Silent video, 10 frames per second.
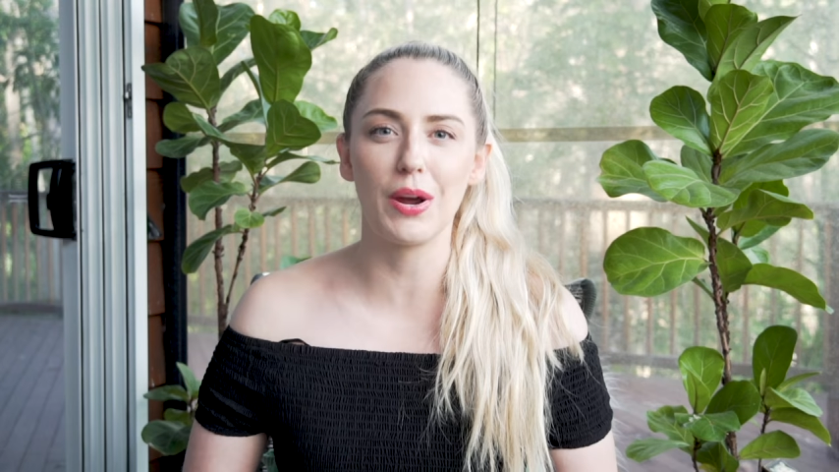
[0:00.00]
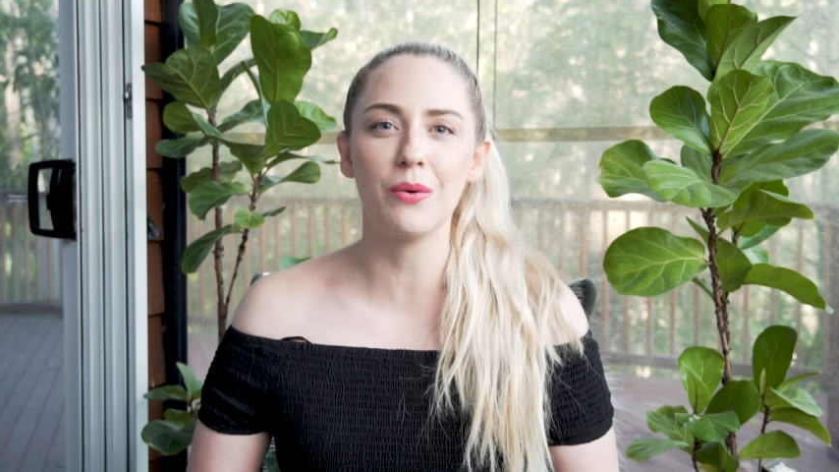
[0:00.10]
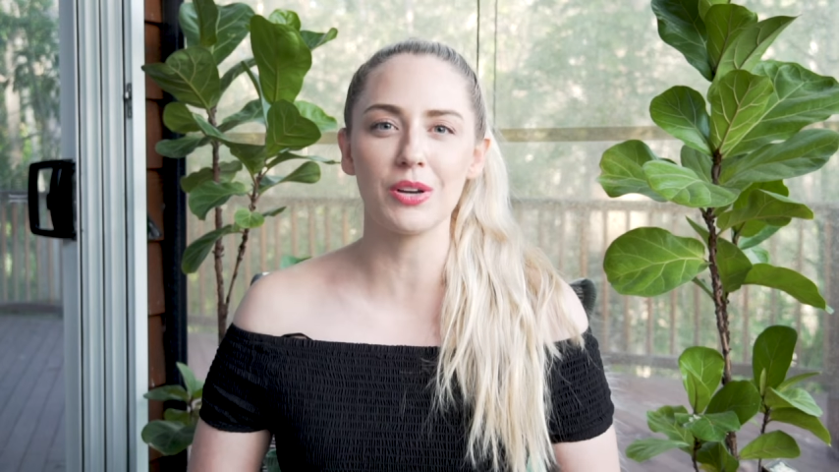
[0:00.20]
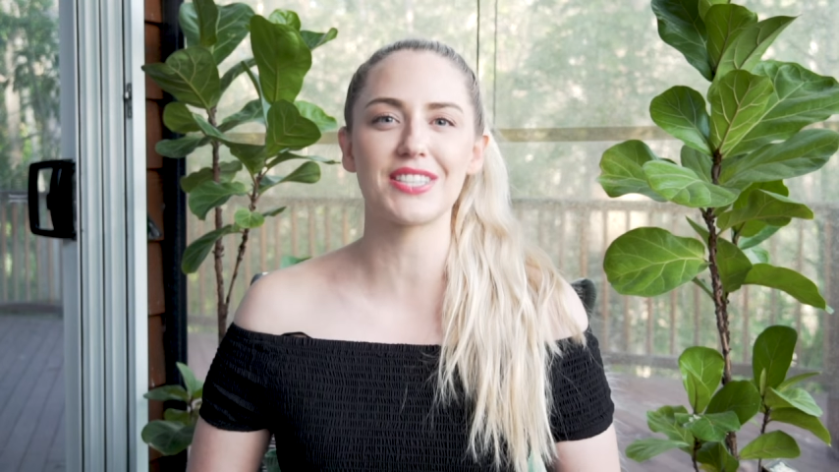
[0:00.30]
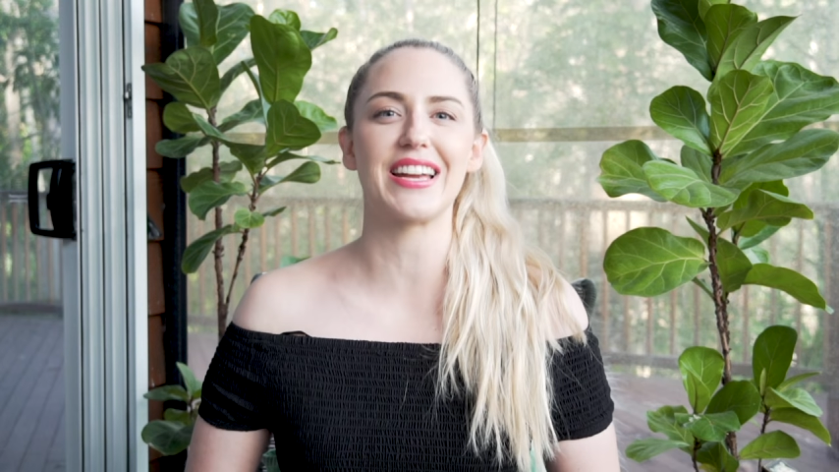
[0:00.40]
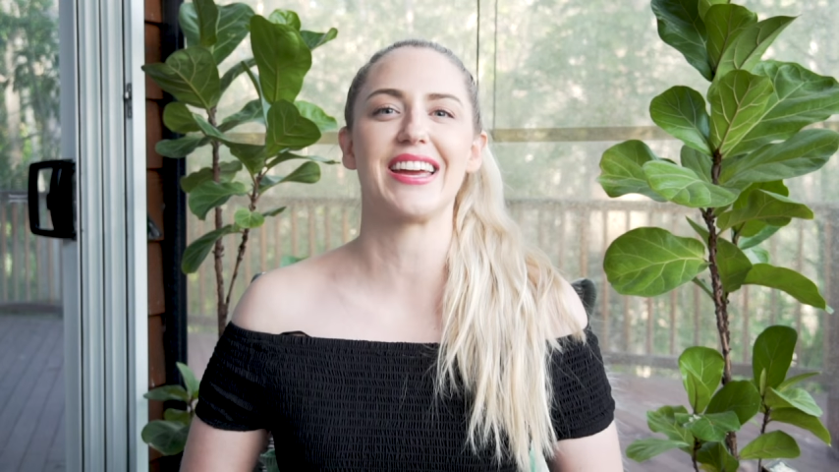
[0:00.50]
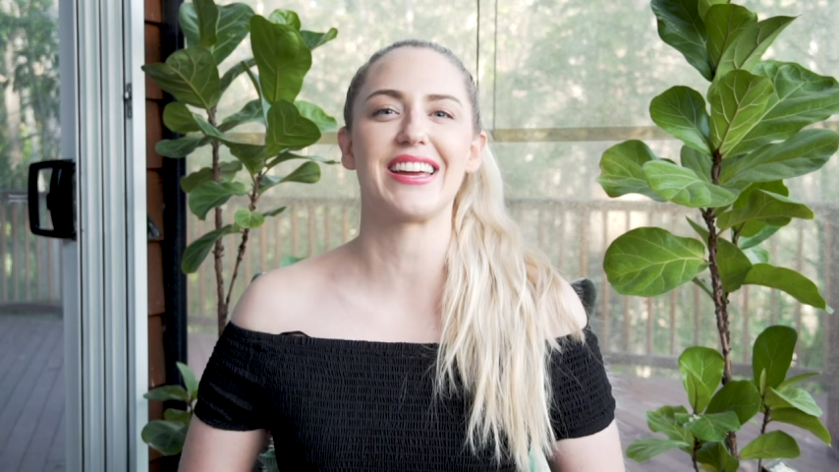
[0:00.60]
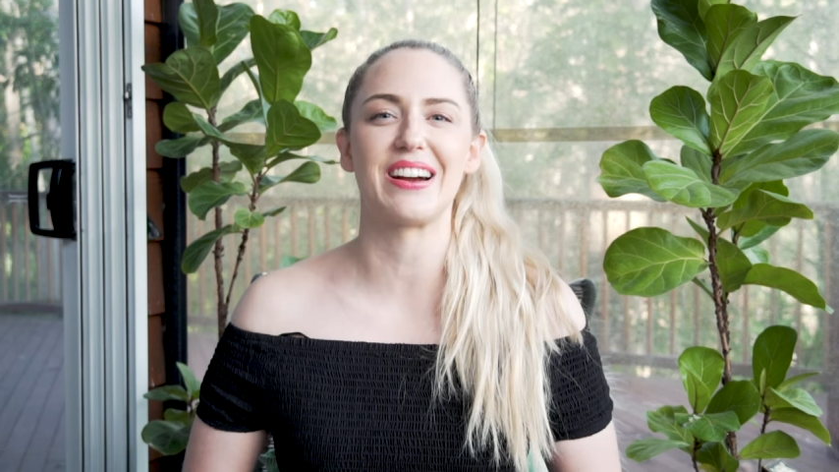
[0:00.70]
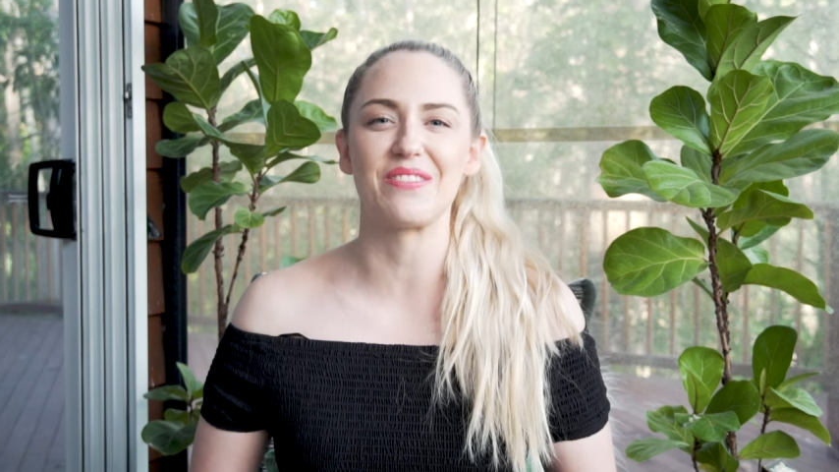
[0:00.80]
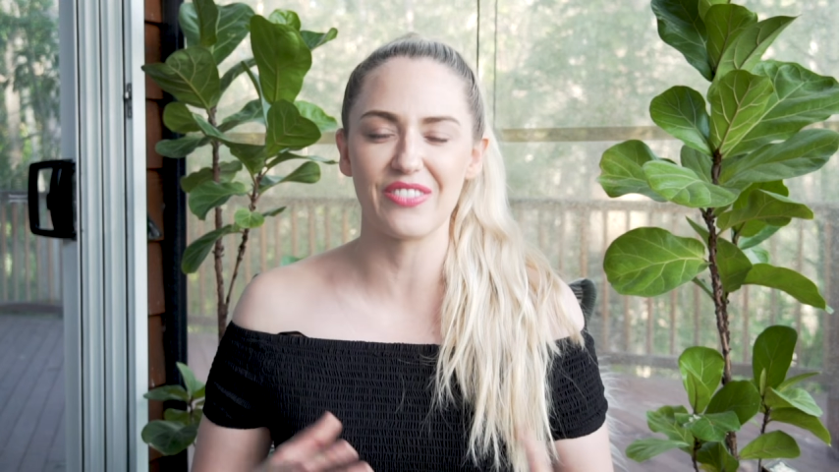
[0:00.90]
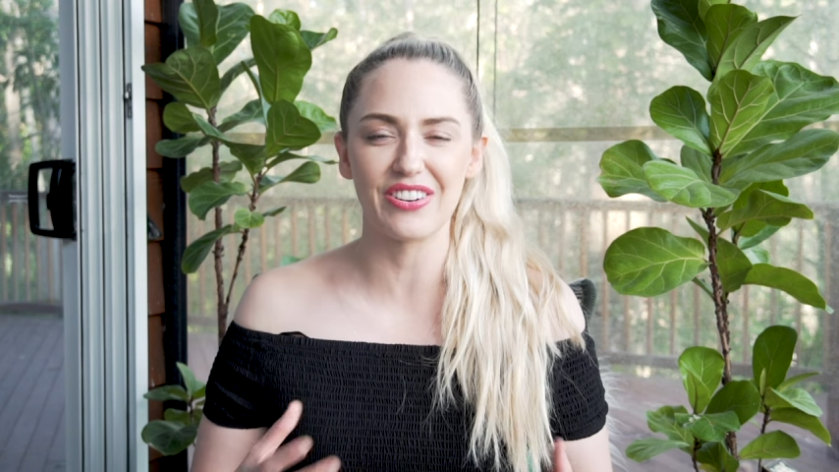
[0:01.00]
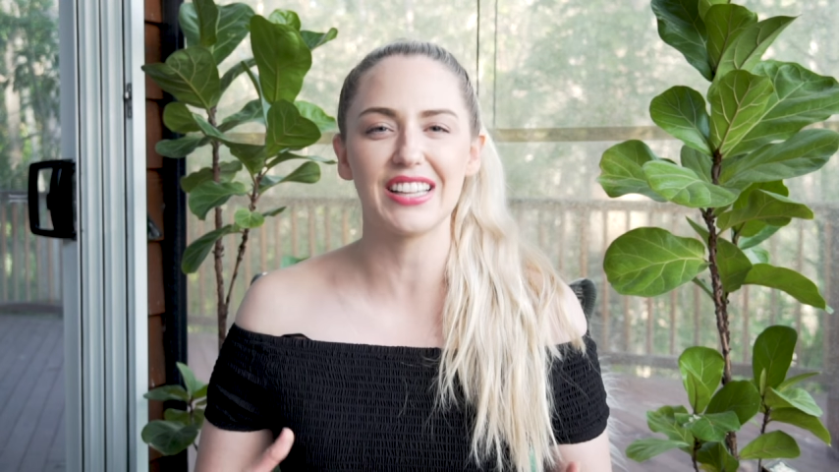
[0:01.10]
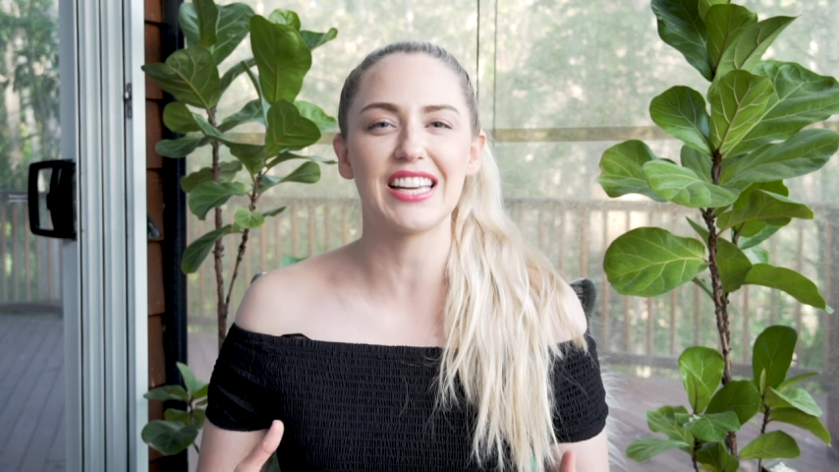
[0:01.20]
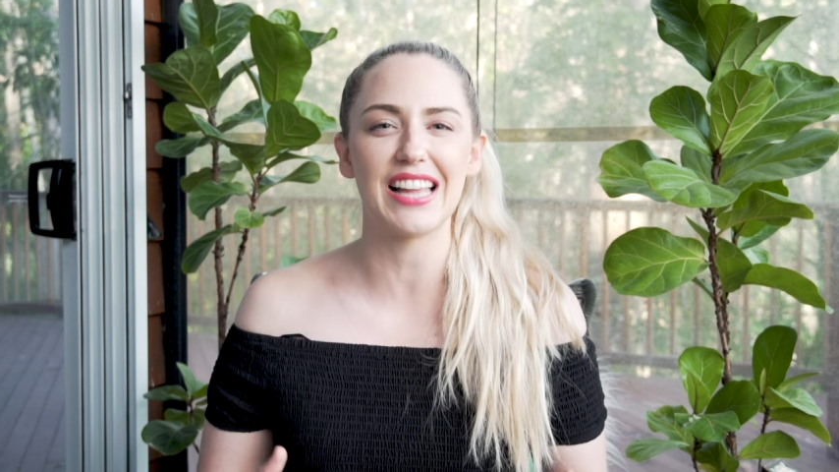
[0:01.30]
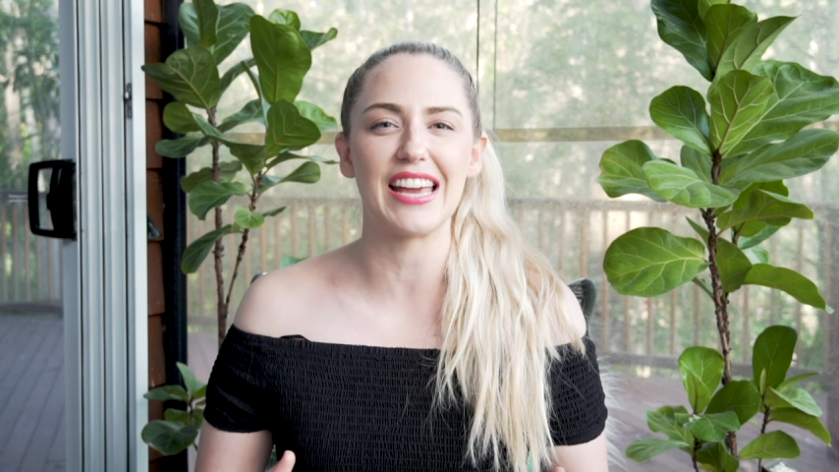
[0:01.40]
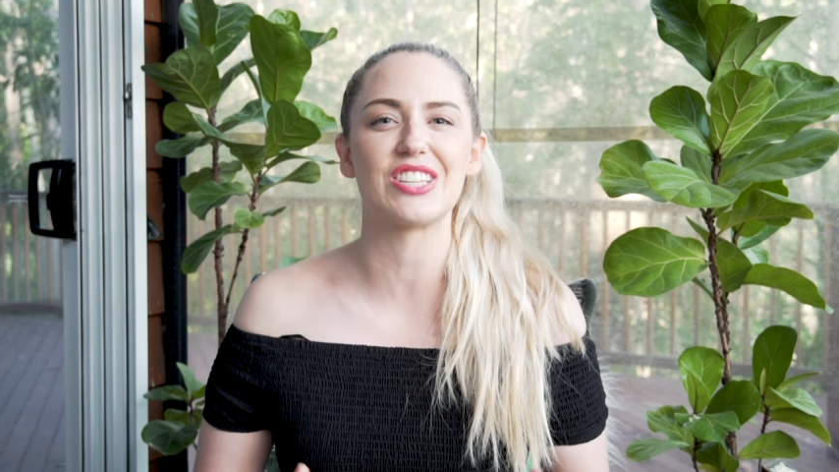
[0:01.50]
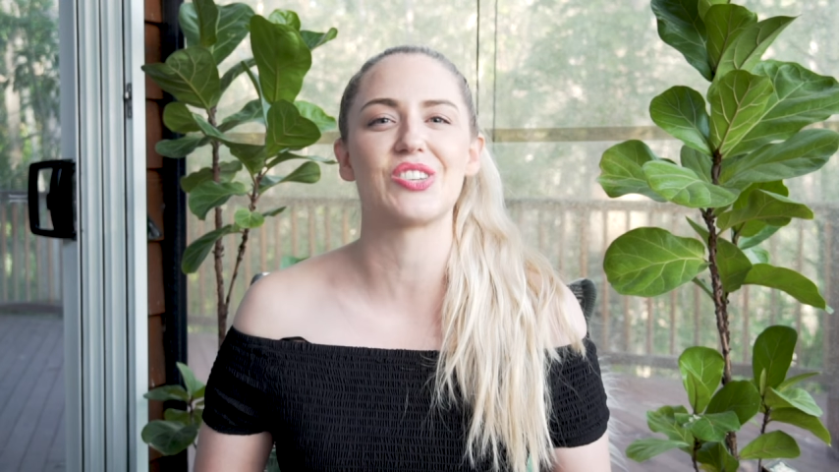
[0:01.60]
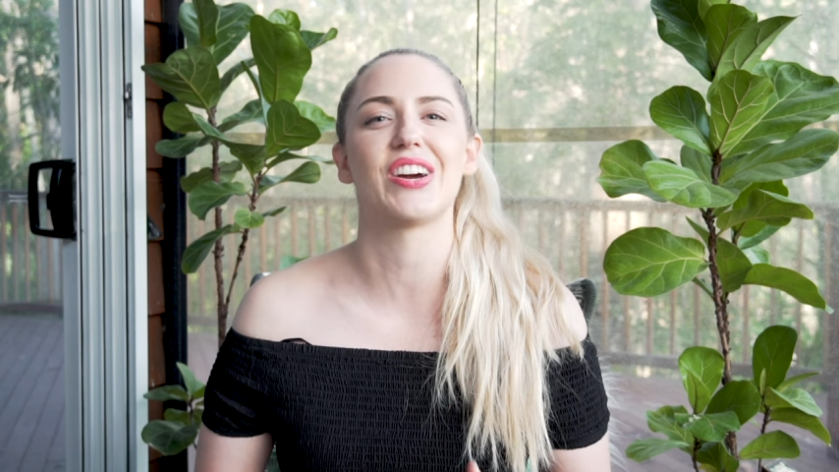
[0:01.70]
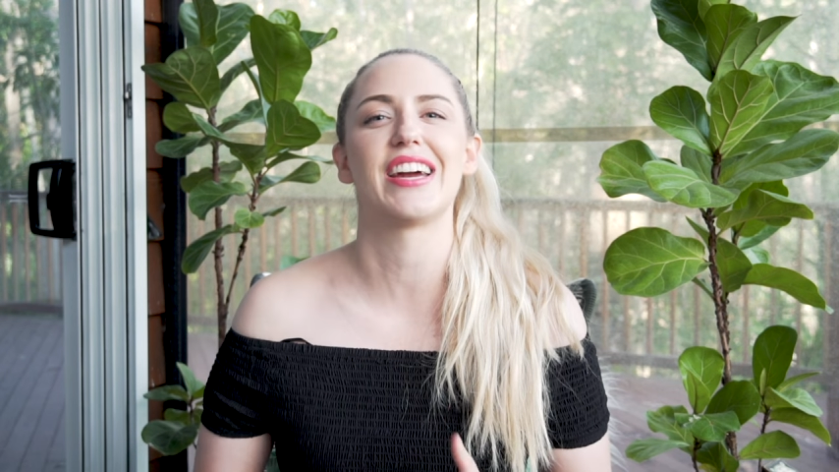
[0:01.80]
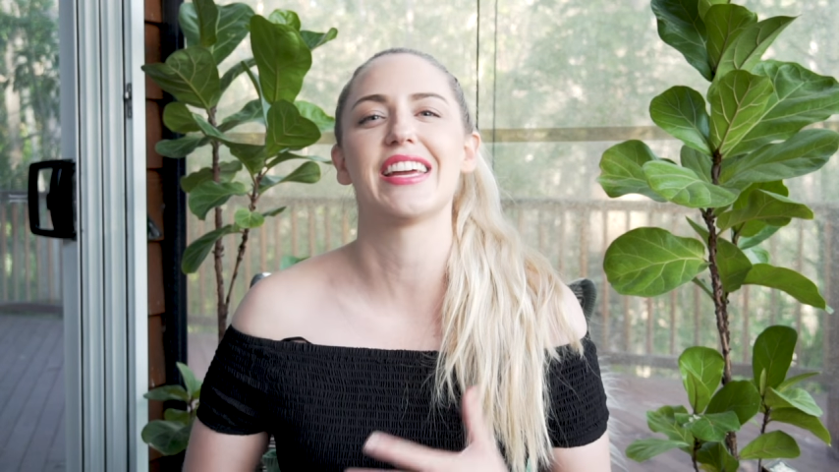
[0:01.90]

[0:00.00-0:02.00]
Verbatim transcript: we were staying up really late to try